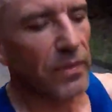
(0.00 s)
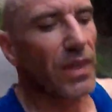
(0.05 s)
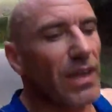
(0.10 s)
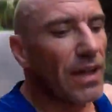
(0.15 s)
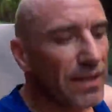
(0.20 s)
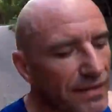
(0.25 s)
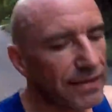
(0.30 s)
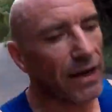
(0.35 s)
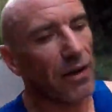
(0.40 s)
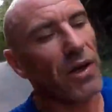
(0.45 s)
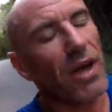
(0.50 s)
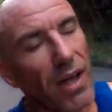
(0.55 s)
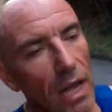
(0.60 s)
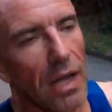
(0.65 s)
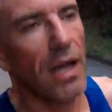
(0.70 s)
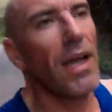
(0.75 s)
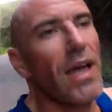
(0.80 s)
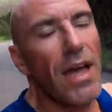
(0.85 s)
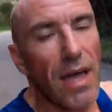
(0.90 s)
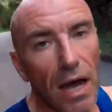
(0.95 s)
So,
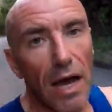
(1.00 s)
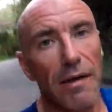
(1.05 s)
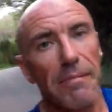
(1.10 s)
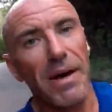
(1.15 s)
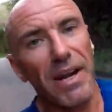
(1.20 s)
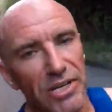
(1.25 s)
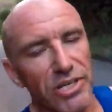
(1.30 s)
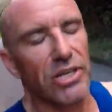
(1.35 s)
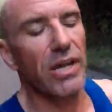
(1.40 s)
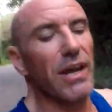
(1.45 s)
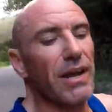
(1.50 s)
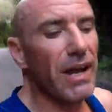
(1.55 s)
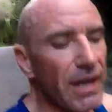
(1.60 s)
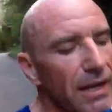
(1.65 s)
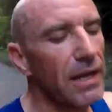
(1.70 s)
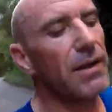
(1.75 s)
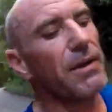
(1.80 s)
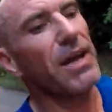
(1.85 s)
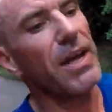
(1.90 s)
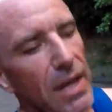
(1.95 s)
I manage a
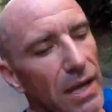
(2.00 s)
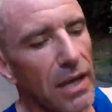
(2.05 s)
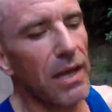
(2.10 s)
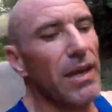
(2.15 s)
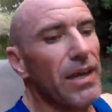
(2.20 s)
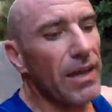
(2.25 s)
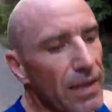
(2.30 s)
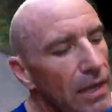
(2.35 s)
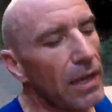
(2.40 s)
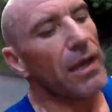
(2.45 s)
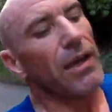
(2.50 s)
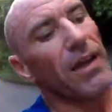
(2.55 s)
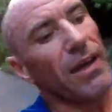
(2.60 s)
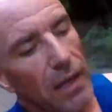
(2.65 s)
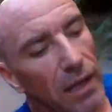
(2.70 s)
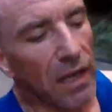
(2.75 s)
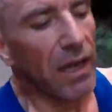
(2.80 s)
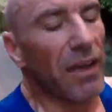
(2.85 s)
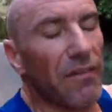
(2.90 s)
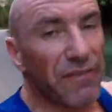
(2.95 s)

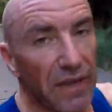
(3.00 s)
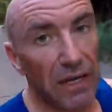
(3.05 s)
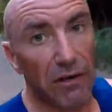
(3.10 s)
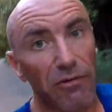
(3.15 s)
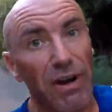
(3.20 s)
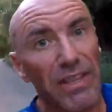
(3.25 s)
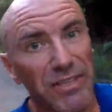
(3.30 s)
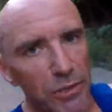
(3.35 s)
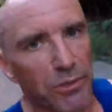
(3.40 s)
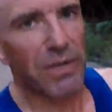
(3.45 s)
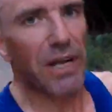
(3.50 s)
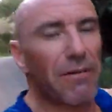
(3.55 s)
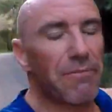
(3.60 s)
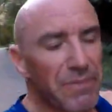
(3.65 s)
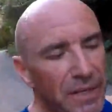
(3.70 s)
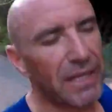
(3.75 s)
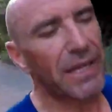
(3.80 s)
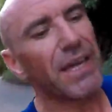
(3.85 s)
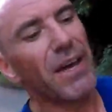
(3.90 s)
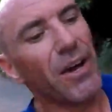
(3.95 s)
villa rental
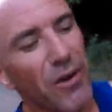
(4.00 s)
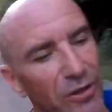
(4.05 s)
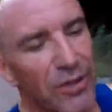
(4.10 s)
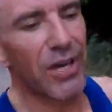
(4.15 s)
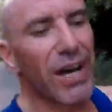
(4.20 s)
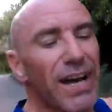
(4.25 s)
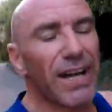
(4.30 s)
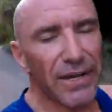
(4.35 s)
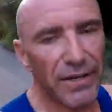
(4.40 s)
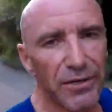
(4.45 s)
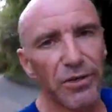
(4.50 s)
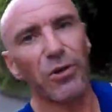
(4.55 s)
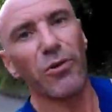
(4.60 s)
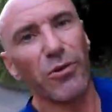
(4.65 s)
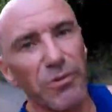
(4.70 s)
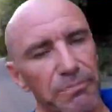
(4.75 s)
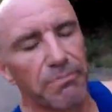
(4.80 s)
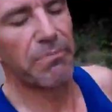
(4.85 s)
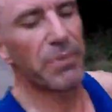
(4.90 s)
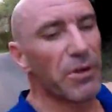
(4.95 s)
company on the island
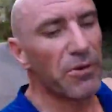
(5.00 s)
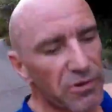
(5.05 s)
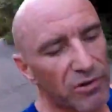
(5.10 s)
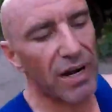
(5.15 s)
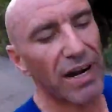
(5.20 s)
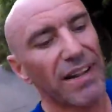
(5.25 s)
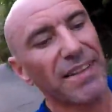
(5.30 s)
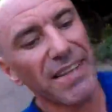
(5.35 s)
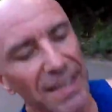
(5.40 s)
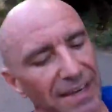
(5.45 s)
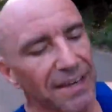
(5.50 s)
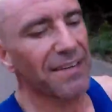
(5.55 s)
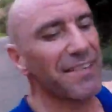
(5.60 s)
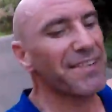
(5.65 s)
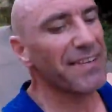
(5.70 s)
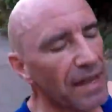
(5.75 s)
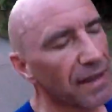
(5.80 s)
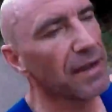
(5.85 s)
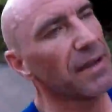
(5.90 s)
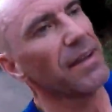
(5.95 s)
called Blue Grenadines,
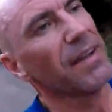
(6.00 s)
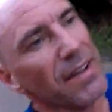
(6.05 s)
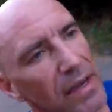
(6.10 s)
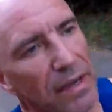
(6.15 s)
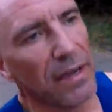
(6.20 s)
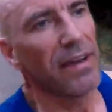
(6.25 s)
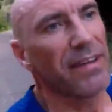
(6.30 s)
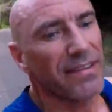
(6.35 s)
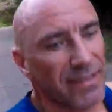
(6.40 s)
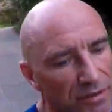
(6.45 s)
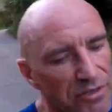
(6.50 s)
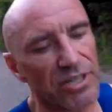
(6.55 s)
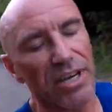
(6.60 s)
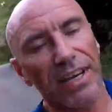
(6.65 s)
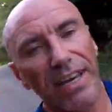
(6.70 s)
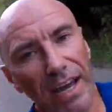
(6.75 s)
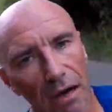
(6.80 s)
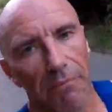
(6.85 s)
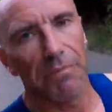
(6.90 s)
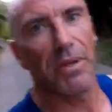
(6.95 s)
so check
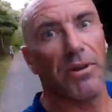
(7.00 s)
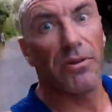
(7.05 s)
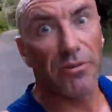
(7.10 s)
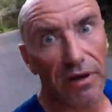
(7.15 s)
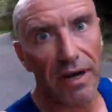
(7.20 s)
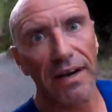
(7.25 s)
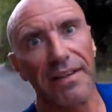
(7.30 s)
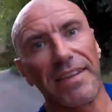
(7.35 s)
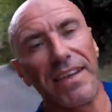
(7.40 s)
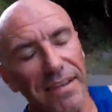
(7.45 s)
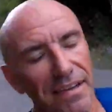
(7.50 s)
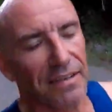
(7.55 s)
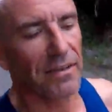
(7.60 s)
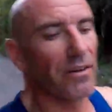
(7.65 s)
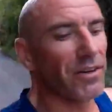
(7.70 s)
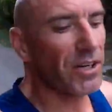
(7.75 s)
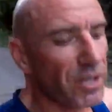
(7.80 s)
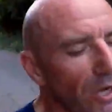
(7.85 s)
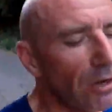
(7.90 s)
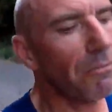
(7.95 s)
out
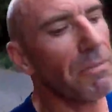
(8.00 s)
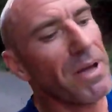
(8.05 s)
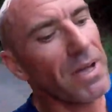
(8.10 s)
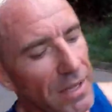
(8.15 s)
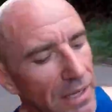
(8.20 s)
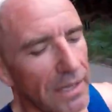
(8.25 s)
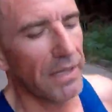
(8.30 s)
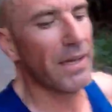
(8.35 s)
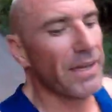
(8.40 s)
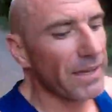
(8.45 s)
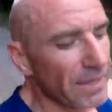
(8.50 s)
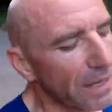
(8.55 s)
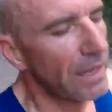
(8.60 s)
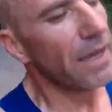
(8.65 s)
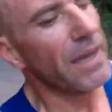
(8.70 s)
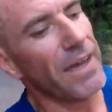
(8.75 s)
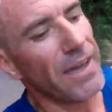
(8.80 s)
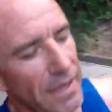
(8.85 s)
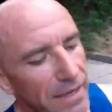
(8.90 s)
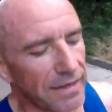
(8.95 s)
bluegrenadines.com.
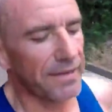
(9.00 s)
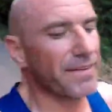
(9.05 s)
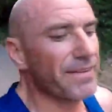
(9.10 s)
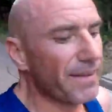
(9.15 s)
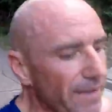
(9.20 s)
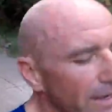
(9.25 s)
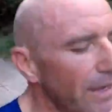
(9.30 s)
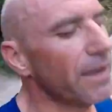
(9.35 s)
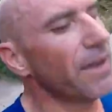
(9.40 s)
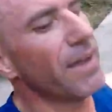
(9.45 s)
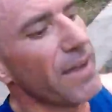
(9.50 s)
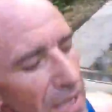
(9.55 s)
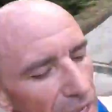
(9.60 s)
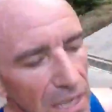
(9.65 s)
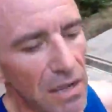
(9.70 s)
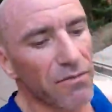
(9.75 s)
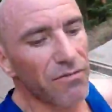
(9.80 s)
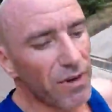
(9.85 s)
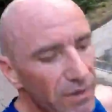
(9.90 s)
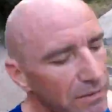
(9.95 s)
It's
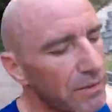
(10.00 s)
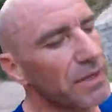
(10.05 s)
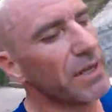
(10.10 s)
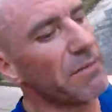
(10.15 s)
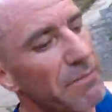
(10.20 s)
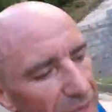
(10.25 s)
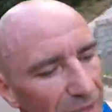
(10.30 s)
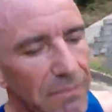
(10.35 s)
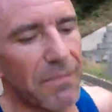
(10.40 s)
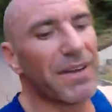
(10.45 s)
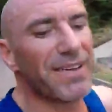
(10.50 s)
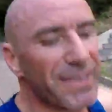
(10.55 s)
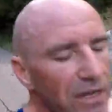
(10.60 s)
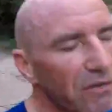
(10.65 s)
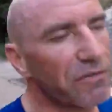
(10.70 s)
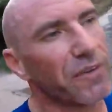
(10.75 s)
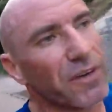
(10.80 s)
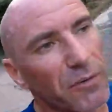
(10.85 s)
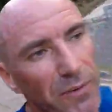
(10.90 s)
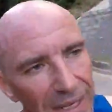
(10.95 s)
run me and myself,
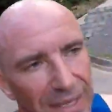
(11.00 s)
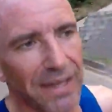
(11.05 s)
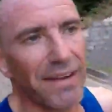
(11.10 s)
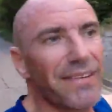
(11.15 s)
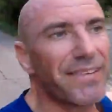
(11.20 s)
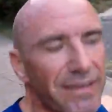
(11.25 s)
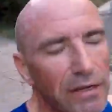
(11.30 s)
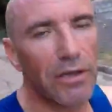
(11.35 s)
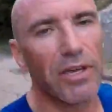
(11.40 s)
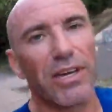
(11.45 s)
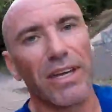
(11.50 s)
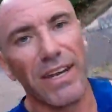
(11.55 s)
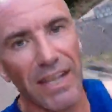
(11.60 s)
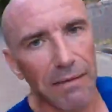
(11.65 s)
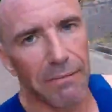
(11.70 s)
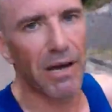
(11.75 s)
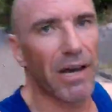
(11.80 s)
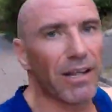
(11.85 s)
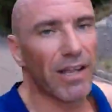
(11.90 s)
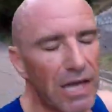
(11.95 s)
Louise, so you can
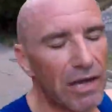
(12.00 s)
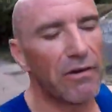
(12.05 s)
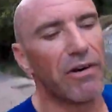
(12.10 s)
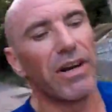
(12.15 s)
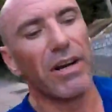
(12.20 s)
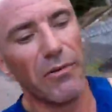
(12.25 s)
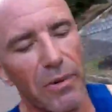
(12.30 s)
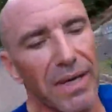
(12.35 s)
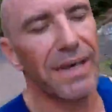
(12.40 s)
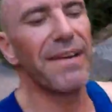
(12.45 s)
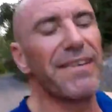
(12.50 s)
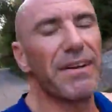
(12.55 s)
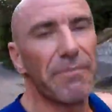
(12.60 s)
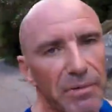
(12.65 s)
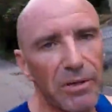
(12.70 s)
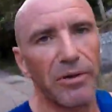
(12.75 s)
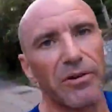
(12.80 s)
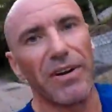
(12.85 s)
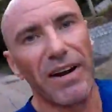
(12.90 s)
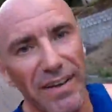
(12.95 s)
email her at
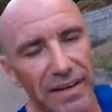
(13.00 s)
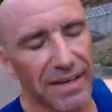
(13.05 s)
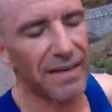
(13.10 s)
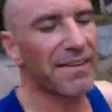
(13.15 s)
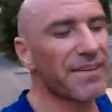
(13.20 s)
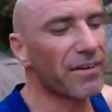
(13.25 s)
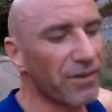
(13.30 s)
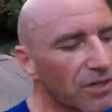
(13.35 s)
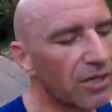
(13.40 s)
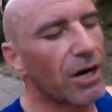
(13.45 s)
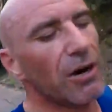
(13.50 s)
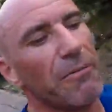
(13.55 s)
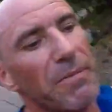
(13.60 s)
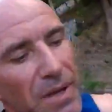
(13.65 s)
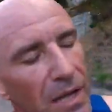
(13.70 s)
louise@bluegrenadines.com.